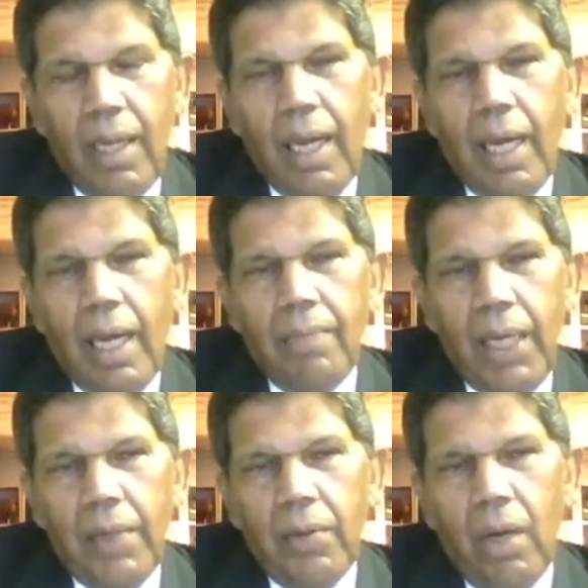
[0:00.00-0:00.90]
And
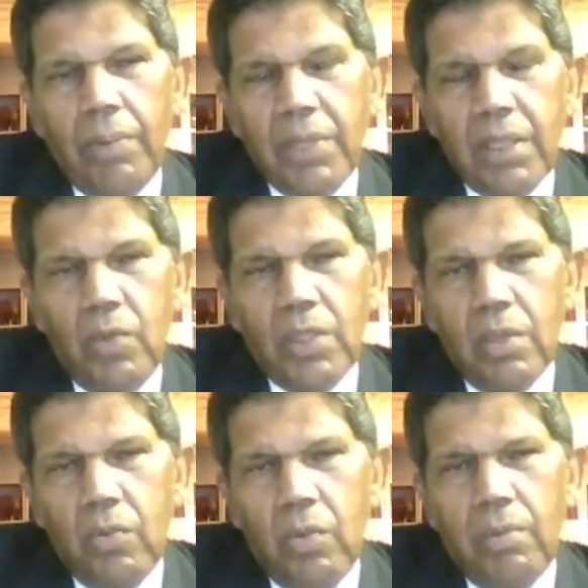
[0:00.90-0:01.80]
Mary Robinson was
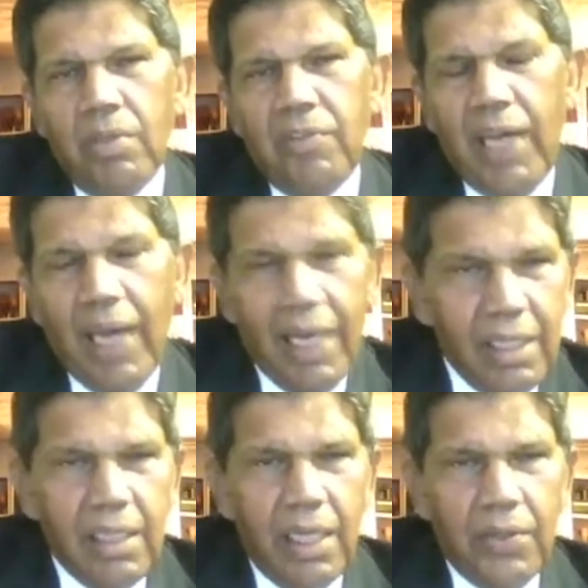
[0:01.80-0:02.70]
a woman of high
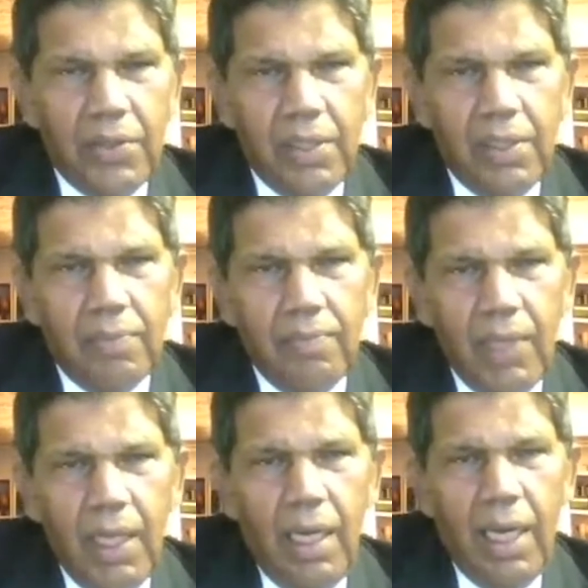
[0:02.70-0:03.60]
integrity,
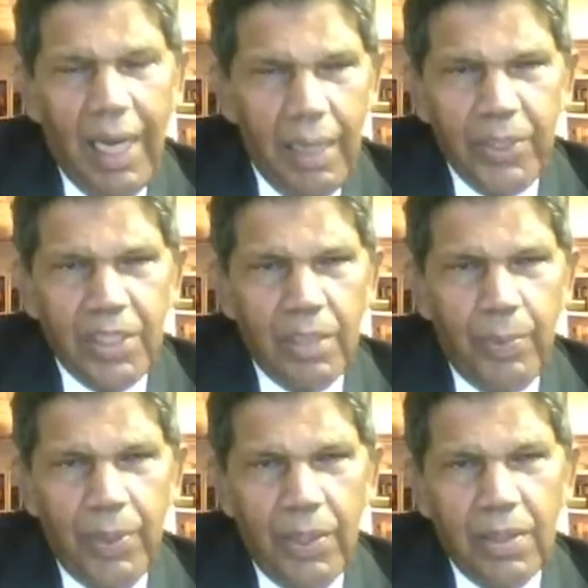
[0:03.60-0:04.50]
high
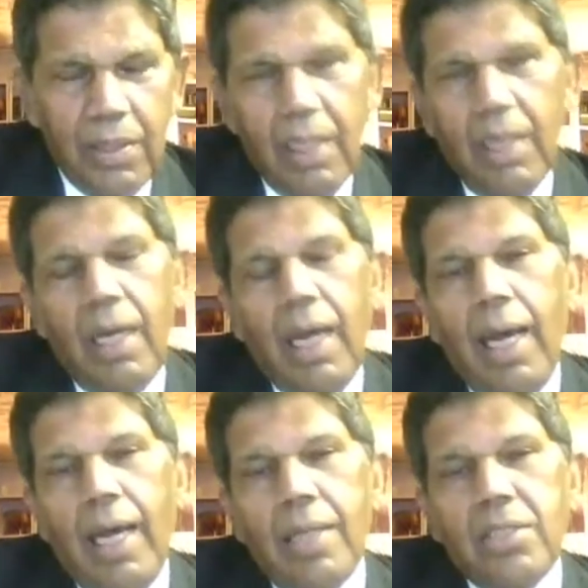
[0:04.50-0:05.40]
principles.
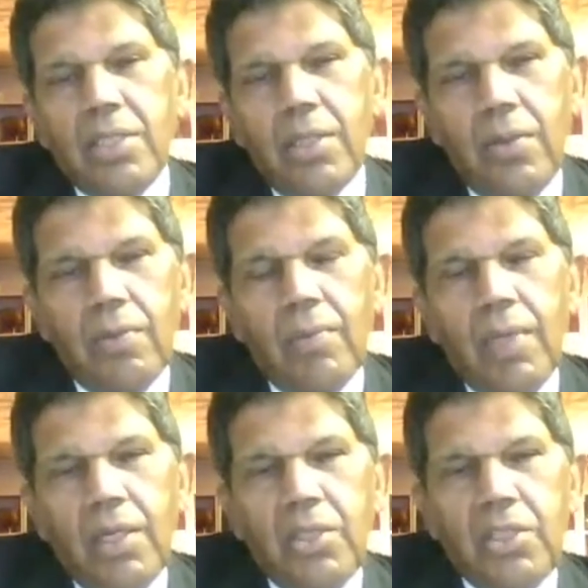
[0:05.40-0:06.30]
And so
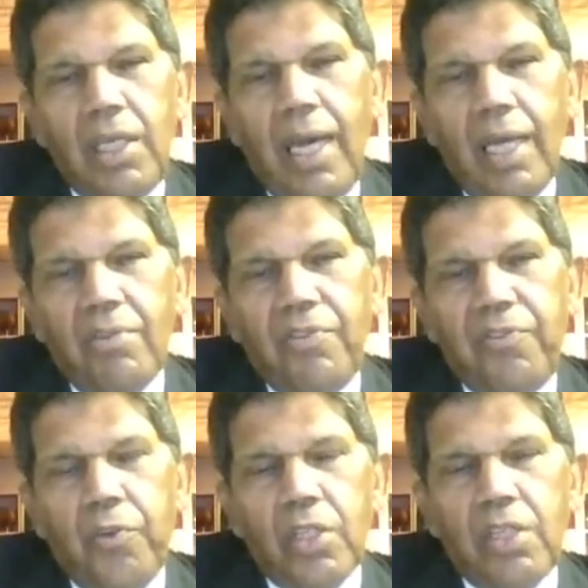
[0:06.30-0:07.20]
she had a
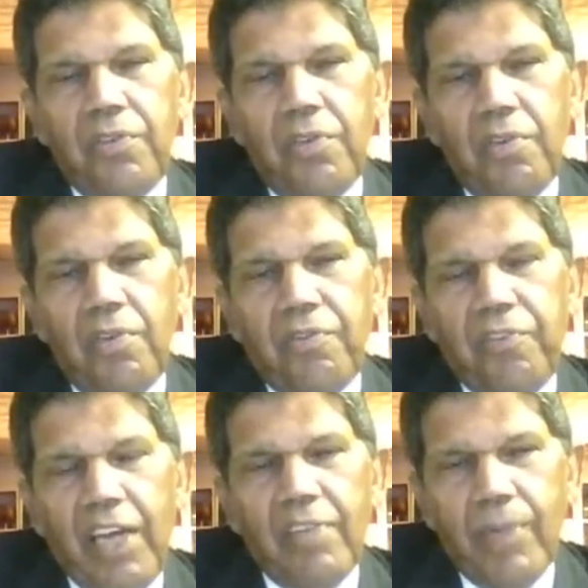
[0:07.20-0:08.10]

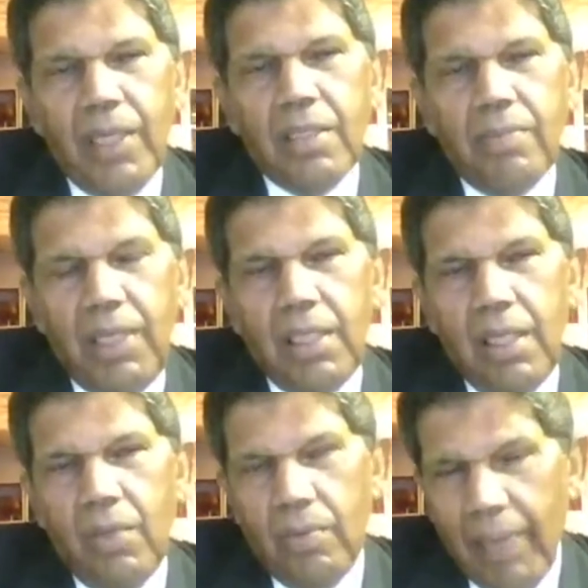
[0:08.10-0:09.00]
45-minute
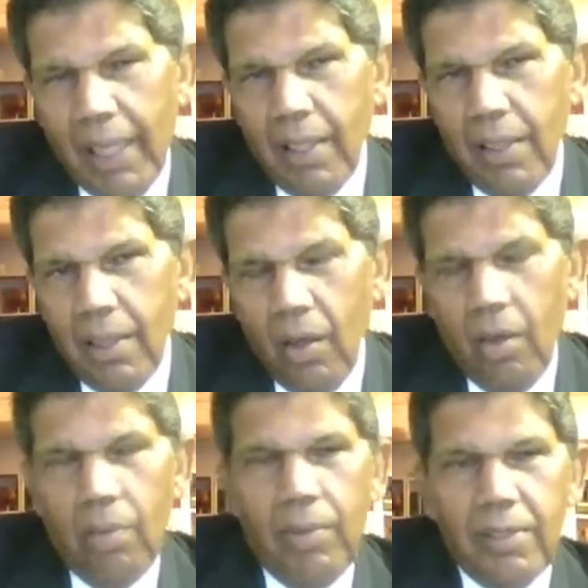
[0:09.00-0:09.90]
meeting with Madeleine
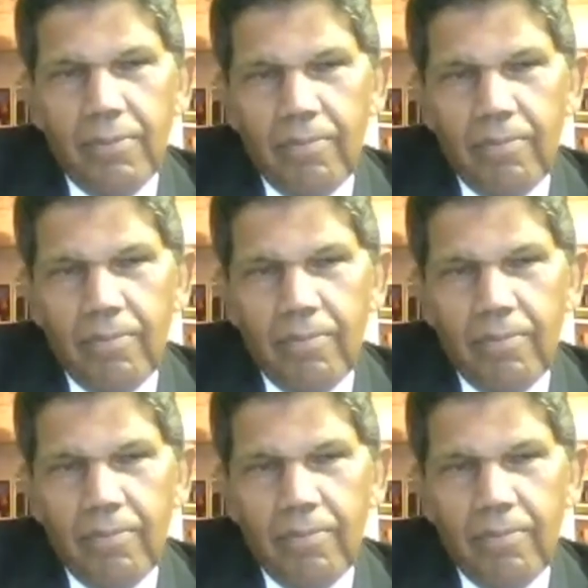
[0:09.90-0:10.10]
Albright.